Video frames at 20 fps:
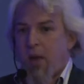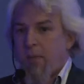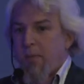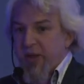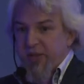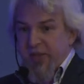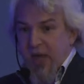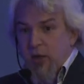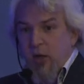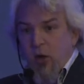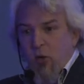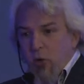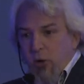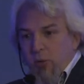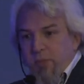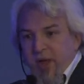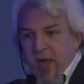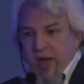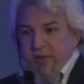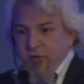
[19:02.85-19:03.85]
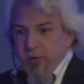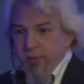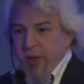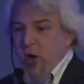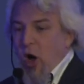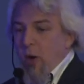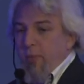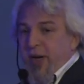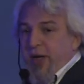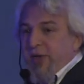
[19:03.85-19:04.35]
But then there will be extremely
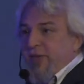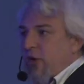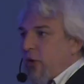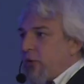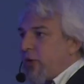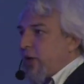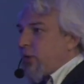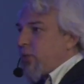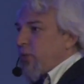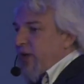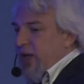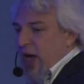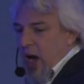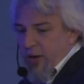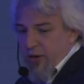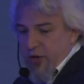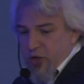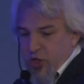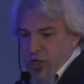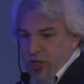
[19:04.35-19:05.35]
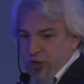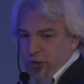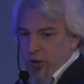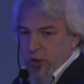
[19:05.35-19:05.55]
complex code that will the other shit,